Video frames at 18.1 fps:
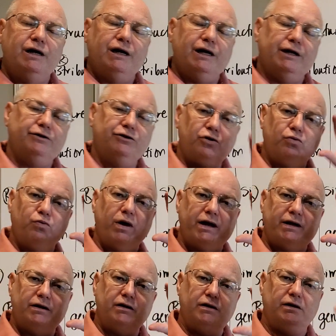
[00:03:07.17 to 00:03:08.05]
in the
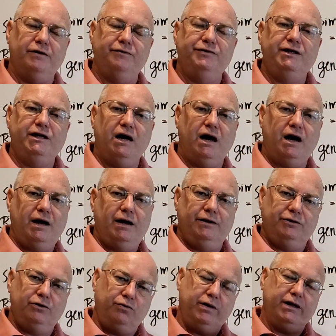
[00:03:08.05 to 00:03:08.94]
retina of the eye.
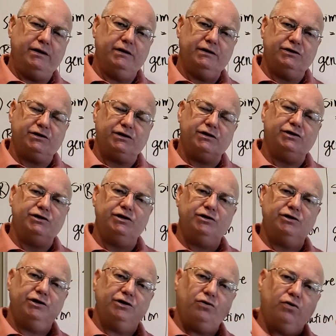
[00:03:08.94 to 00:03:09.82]
The retina is
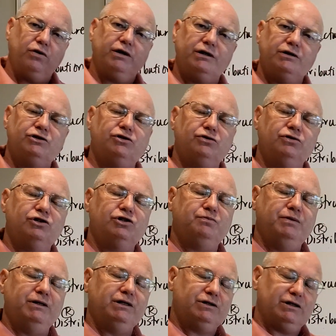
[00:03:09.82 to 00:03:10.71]
considered an organ, so to
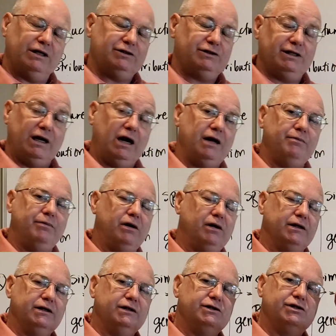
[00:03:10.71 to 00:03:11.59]
speak, as the
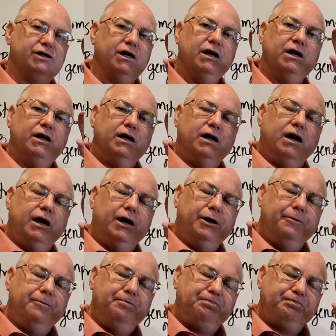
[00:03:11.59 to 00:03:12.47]
eyeball is,
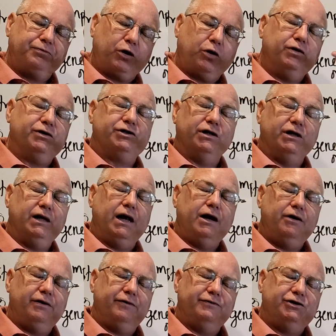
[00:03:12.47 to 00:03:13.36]
or it's a
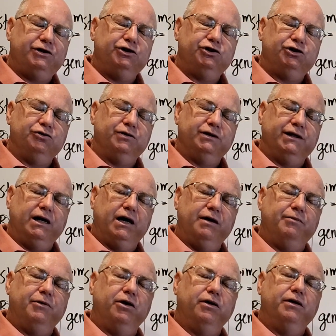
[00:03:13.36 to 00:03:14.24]
layer of tissue in the
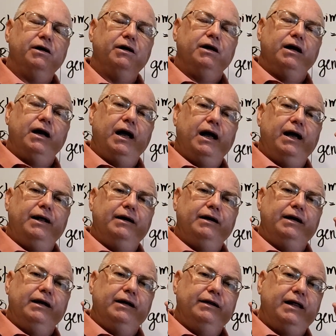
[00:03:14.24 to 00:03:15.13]
eyeball.
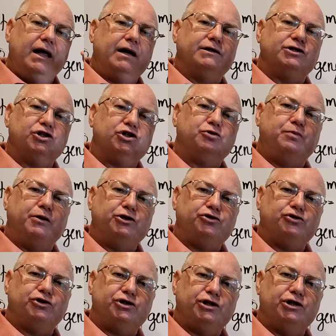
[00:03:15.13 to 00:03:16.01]
And that is a
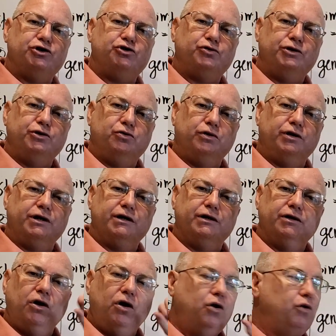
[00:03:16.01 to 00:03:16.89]
special sensory
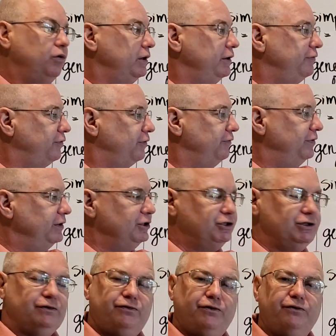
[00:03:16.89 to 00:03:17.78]
organ only for
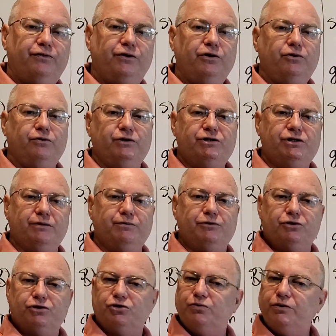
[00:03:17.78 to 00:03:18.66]
vision for
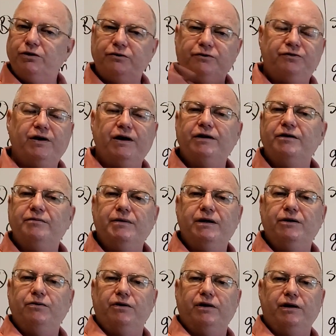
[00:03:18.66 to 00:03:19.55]
photoreceptors. We don't find them
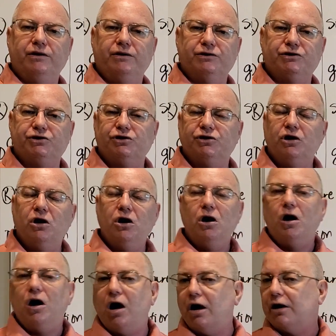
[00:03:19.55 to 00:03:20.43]
anywhere else.
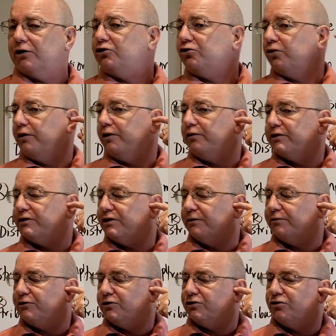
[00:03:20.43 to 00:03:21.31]
Auditory
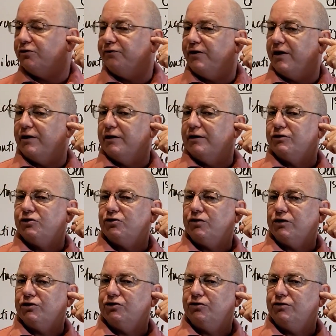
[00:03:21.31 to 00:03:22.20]
receptors are found in a
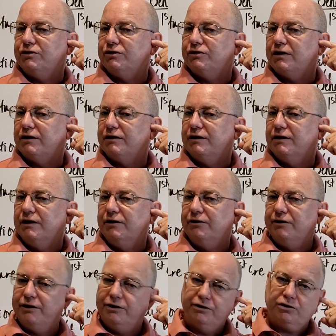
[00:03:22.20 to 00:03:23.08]
structure inside the
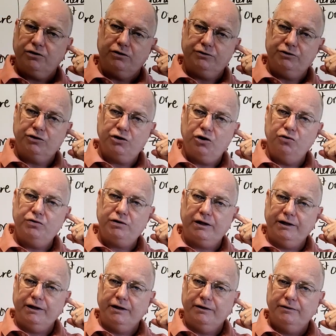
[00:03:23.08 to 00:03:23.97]
inner ear called the
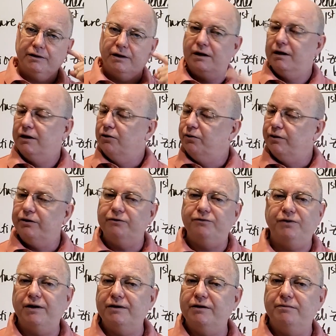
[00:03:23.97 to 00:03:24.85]
cochlea. We don't
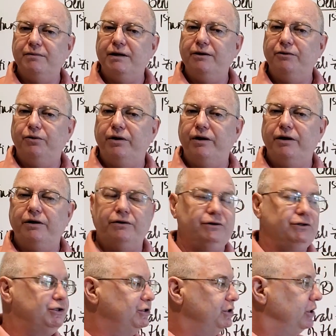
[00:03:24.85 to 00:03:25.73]
find them anywhere
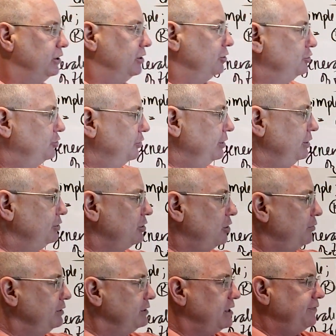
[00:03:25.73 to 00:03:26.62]
else. So these
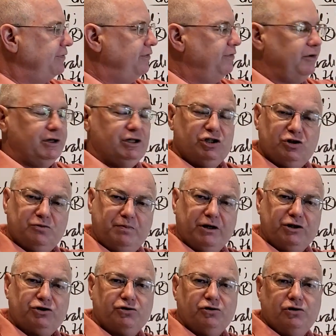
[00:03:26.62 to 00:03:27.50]
always have a very
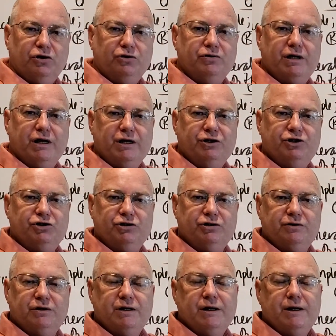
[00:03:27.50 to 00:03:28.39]
special
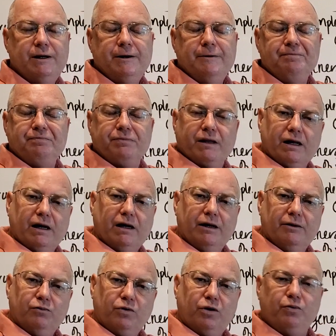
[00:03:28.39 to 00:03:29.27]
location
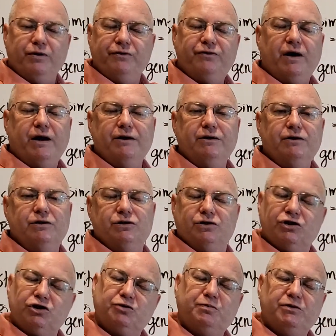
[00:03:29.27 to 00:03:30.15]
where we find
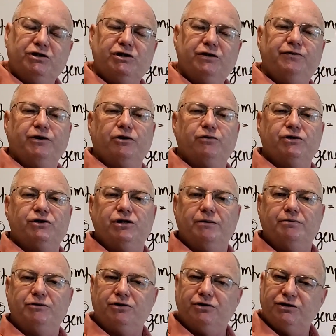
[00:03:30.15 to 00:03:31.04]
the specific
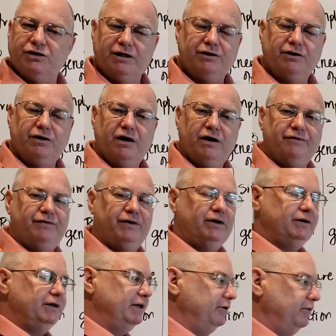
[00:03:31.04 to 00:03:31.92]
receptors, and they're not
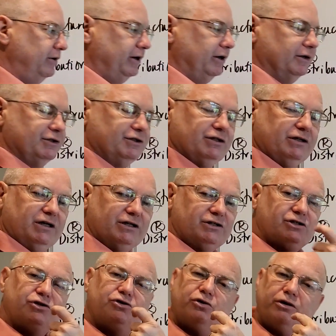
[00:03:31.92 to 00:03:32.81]
found anywhere else.
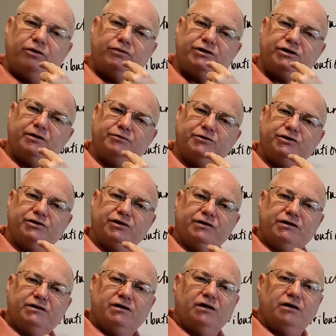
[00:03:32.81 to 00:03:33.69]
Gustatory receptors on
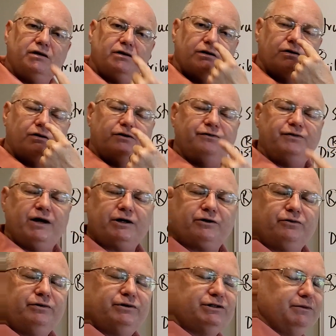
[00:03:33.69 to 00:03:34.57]
the tongue,
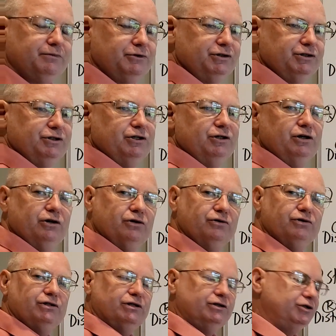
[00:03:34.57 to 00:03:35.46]
olfactory receptors in the
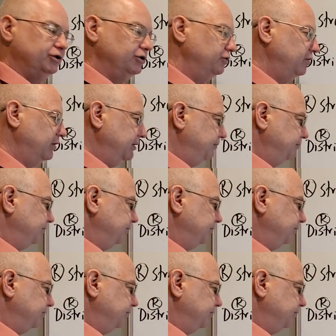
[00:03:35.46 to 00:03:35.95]
nose, and so on.